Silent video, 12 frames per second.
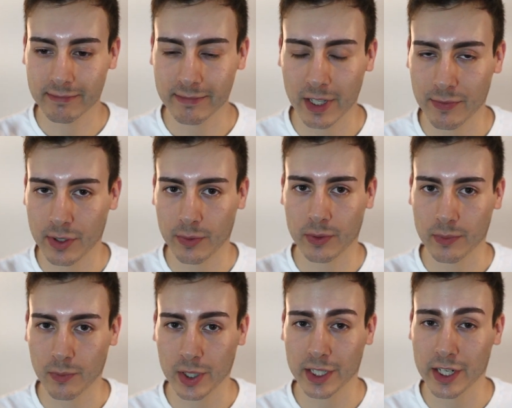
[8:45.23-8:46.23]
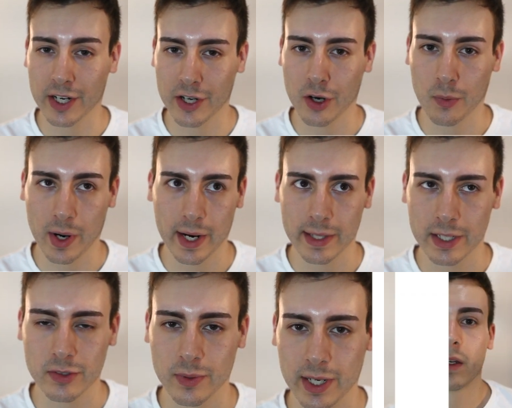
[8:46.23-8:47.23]
if you wanted to know why,
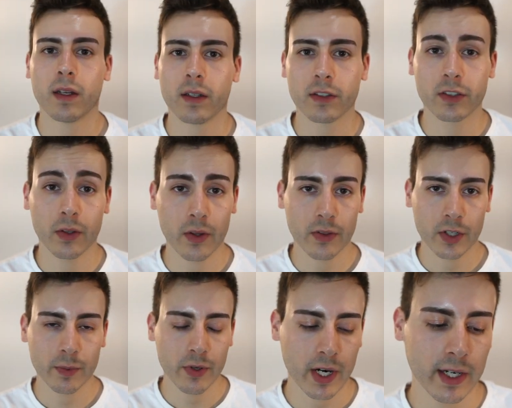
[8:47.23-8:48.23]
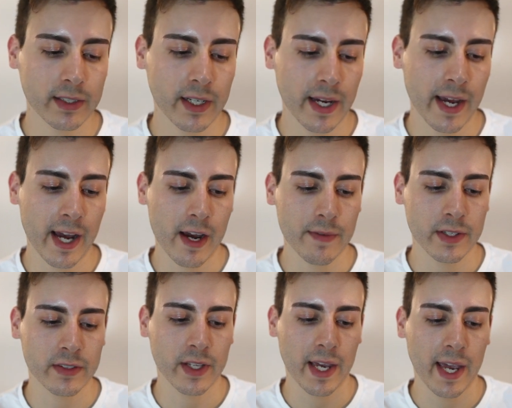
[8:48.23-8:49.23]
that's why. So the third product I have
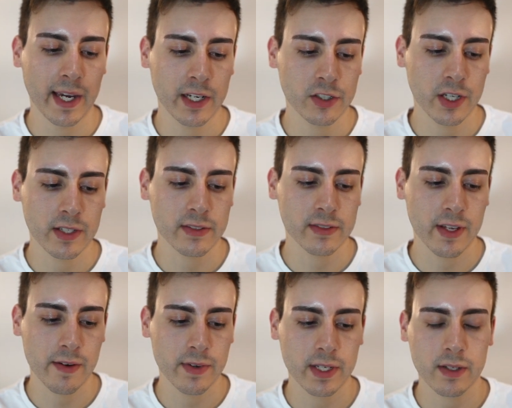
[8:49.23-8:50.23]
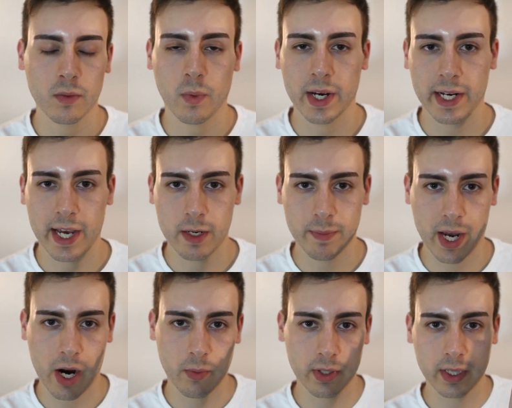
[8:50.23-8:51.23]
is the A H A seven Whitehead
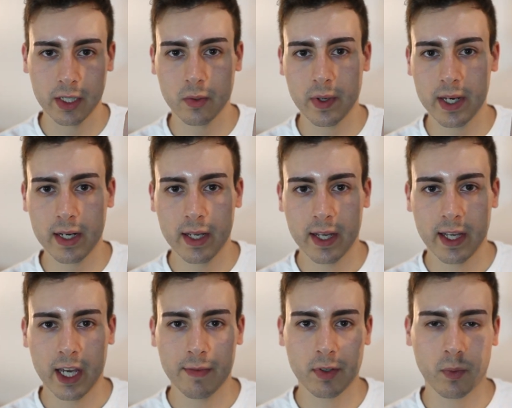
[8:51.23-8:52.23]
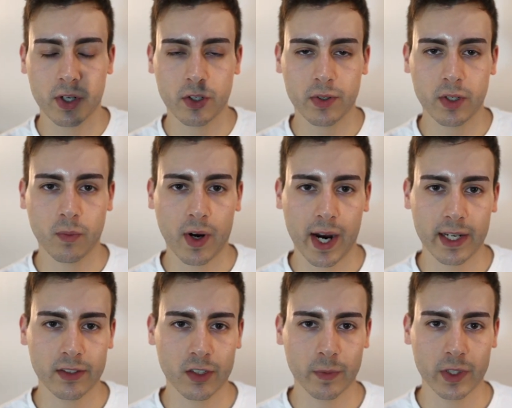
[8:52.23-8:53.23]
Power Liquid. If you're wondering why
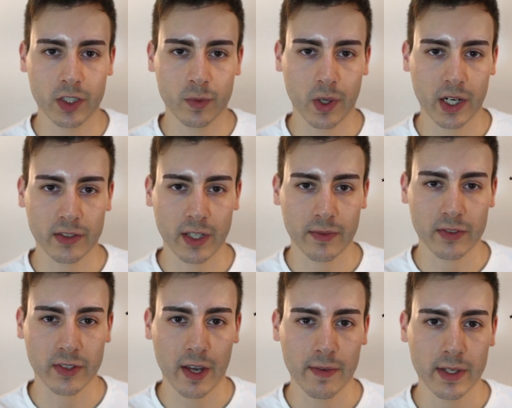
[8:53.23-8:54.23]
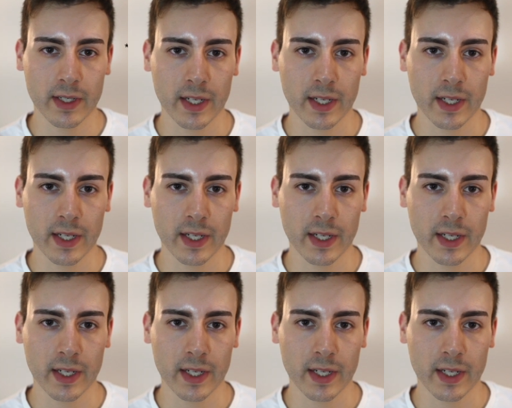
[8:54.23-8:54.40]
some of these products have seven,